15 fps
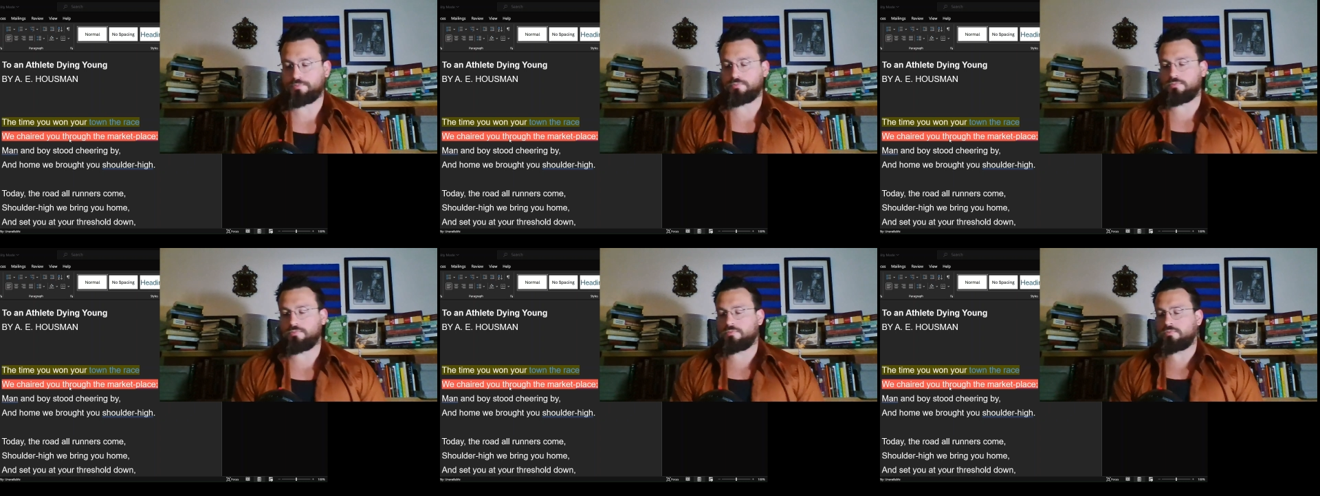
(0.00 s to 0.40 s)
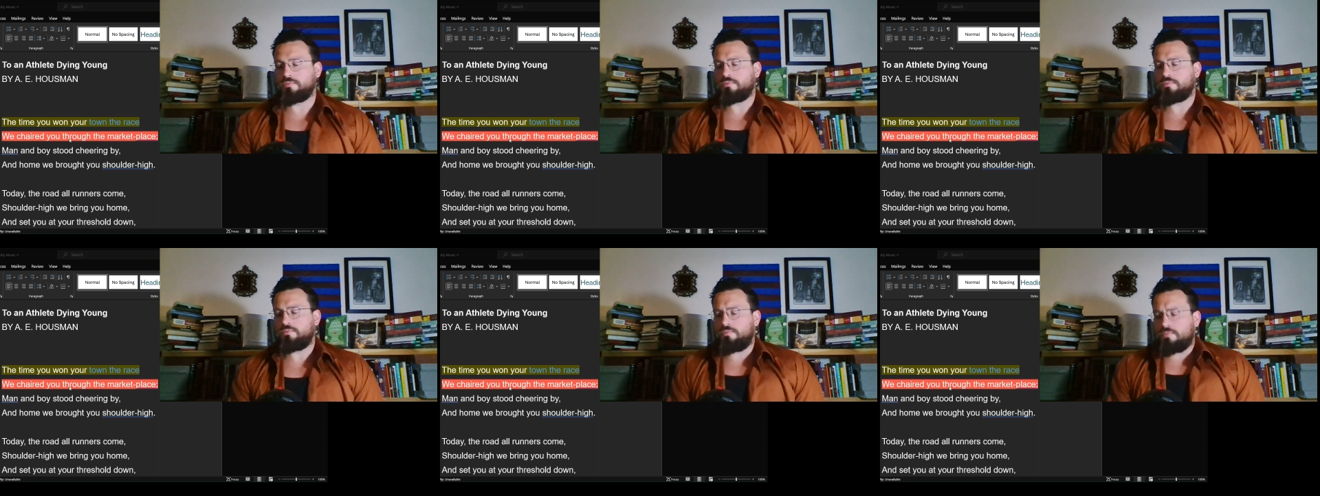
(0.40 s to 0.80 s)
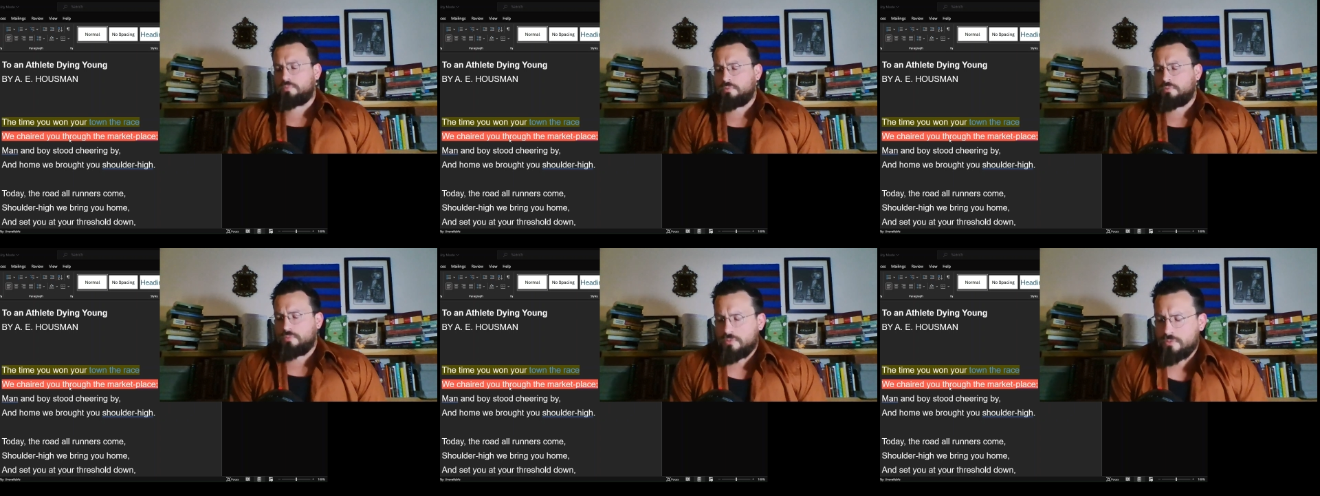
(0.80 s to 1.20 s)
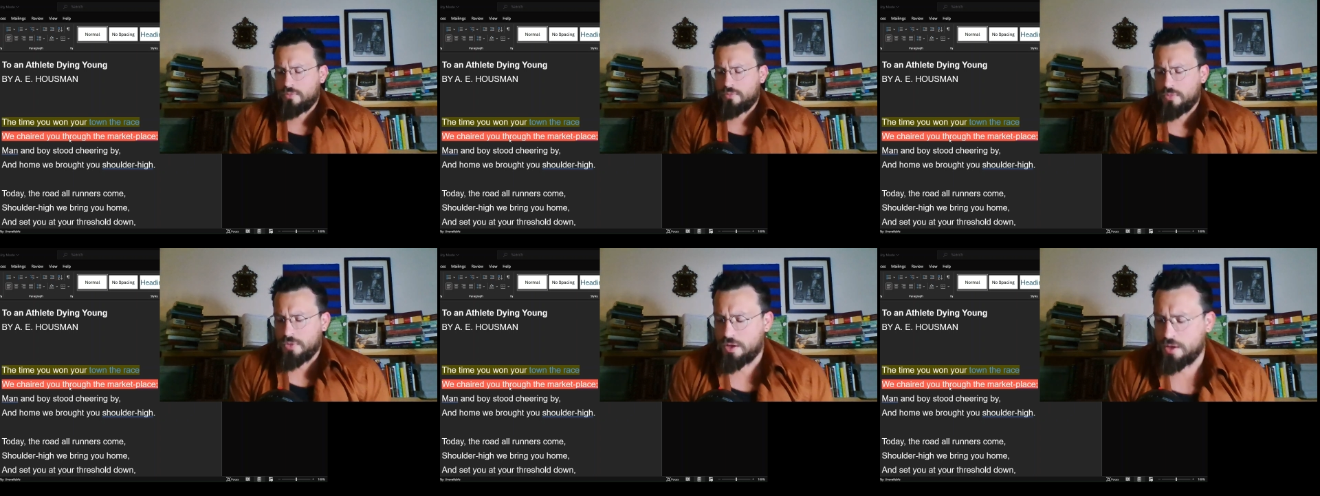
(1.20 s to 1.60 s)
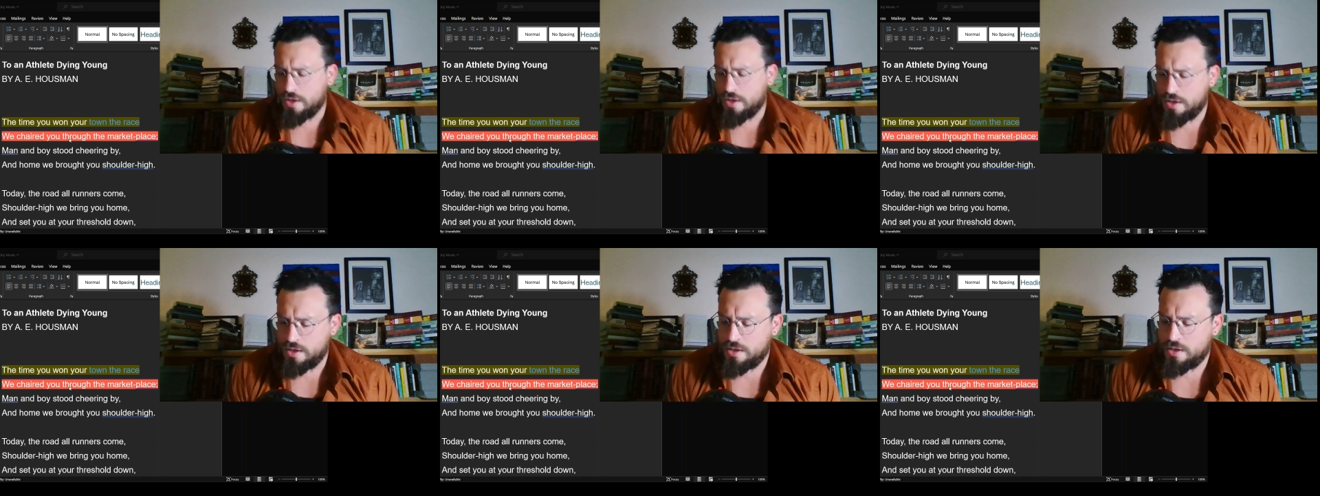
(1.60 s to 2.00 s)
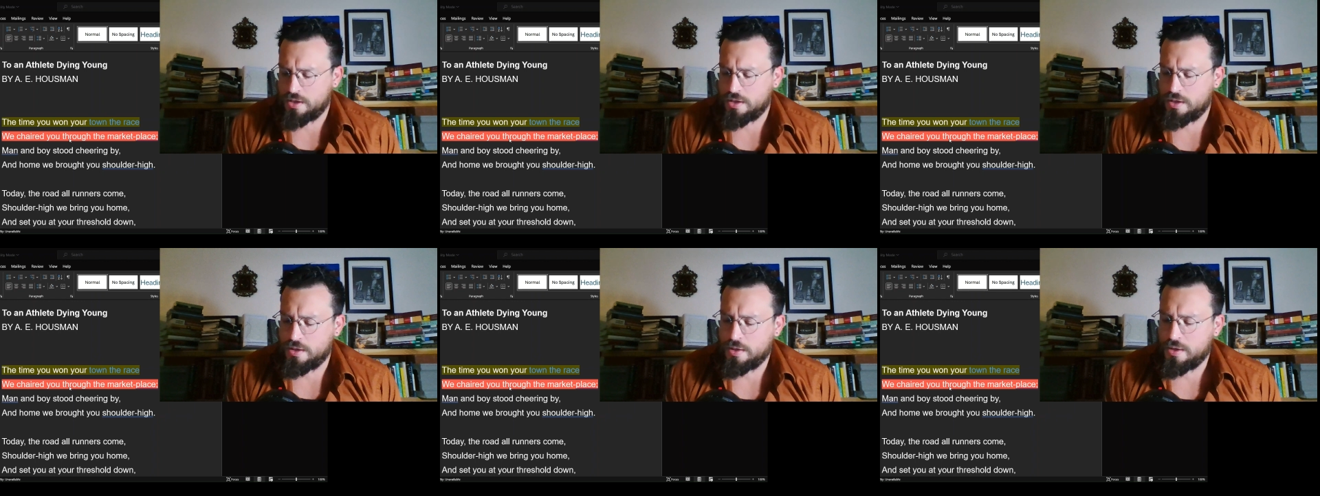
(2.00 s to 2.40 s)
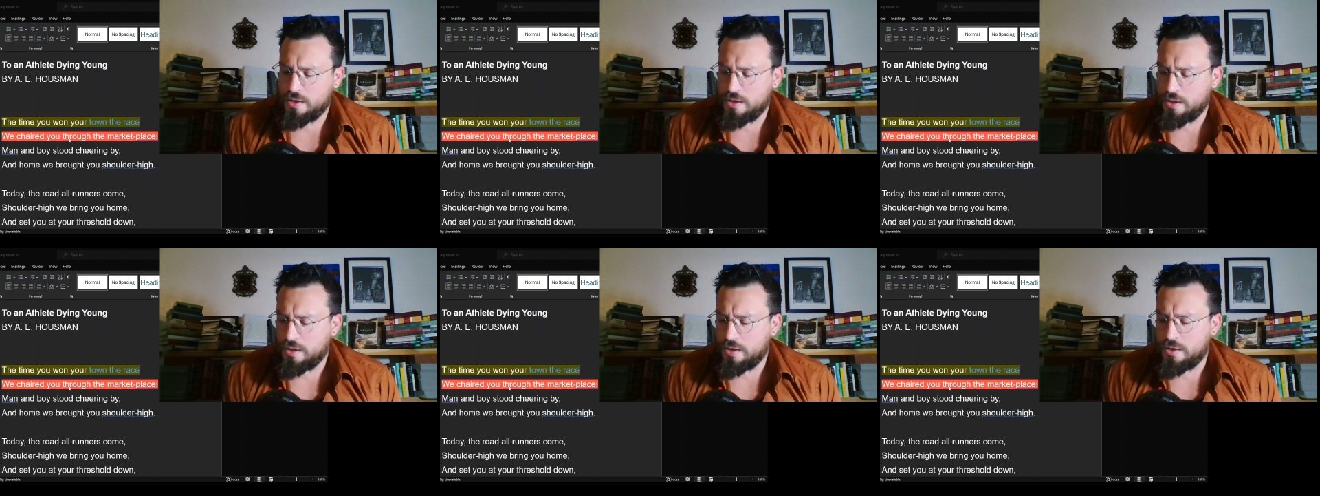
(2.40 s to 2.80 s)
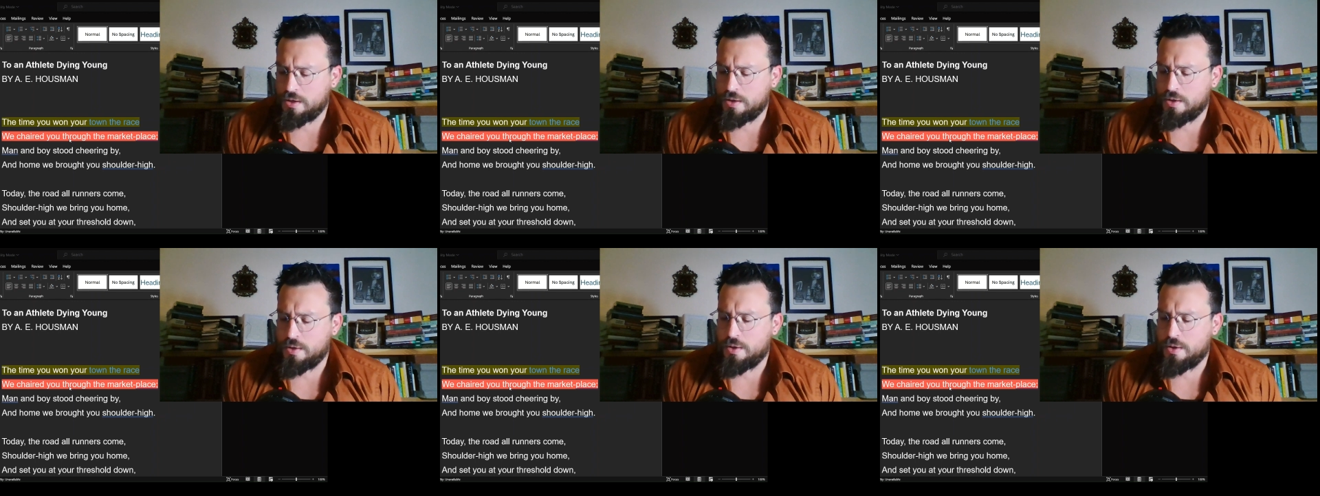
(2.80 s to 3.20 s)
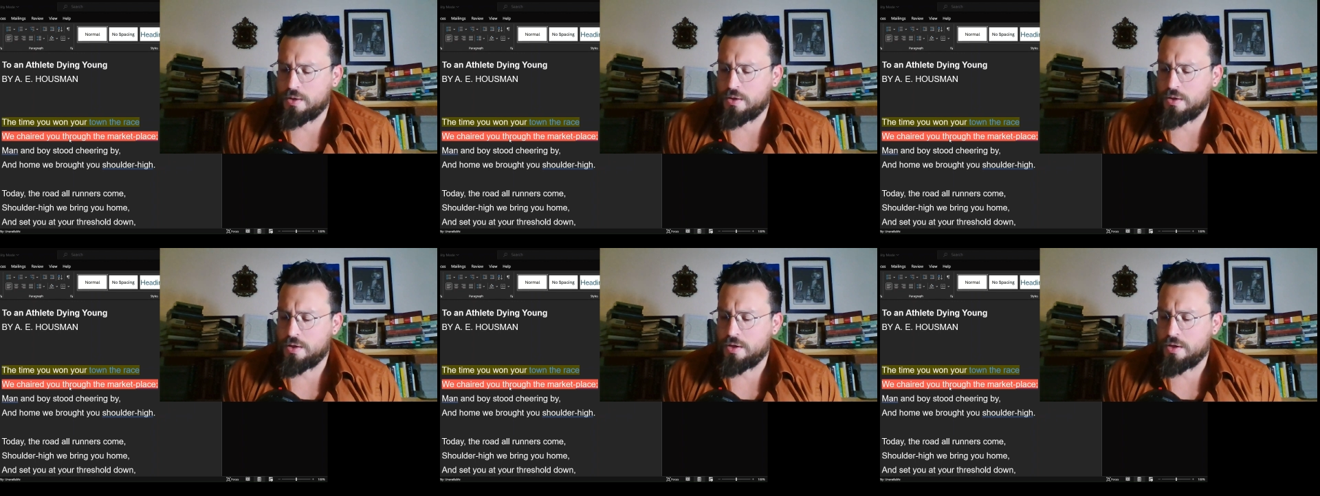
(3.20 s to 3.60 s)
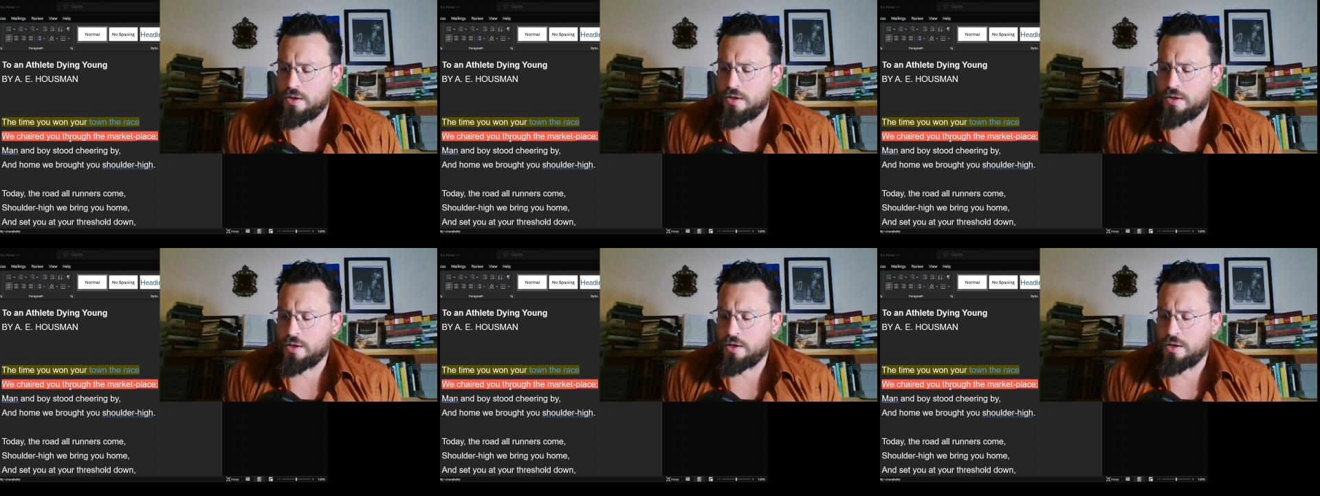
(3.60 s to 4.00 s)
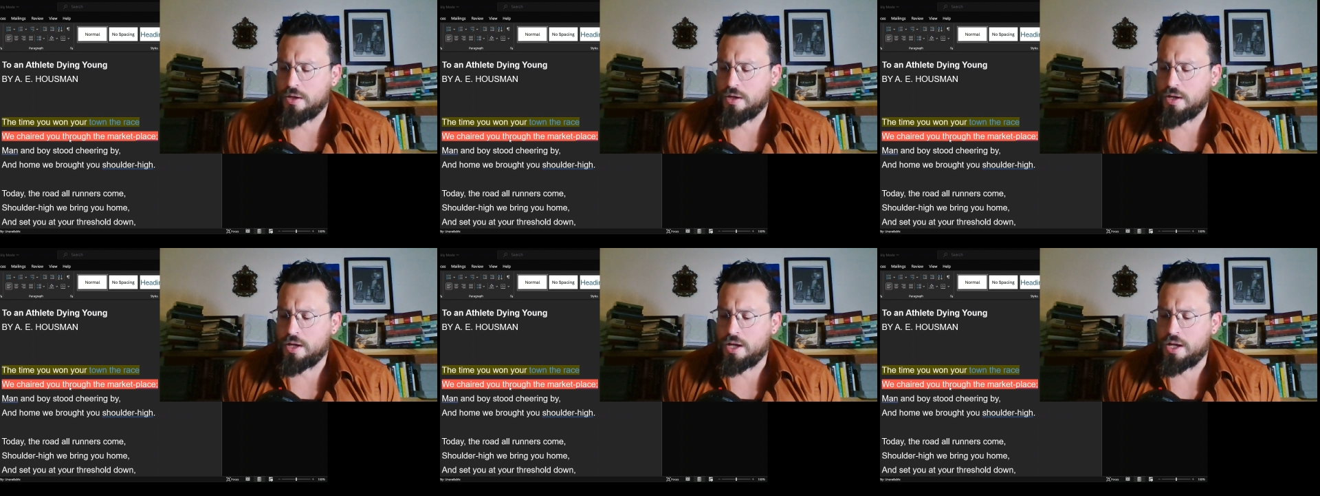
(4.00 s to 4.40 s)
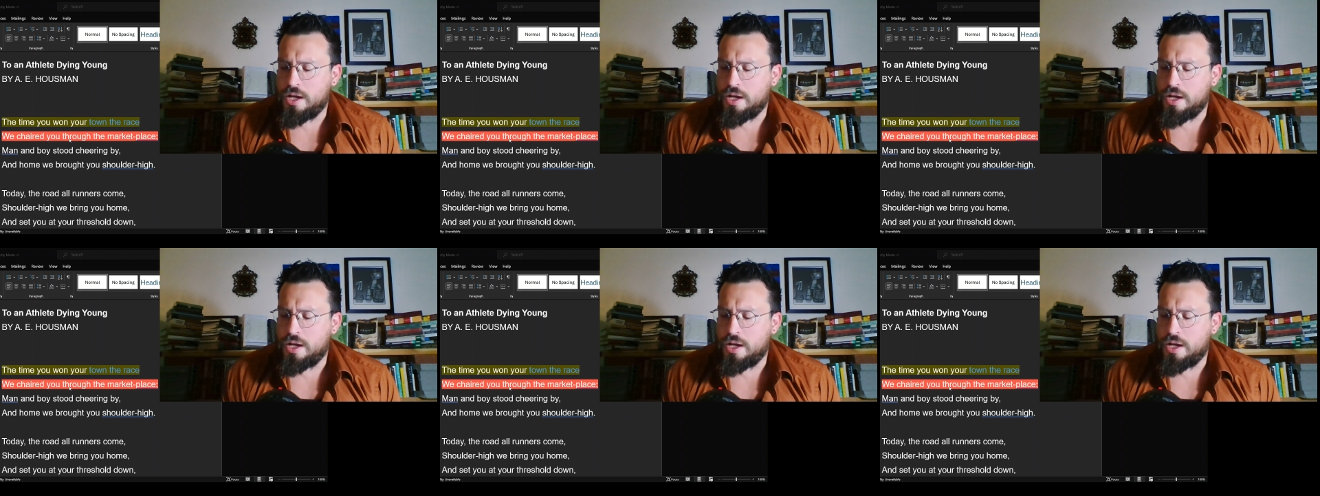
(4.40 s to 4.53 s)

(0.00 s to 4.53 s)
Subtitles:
[no speech]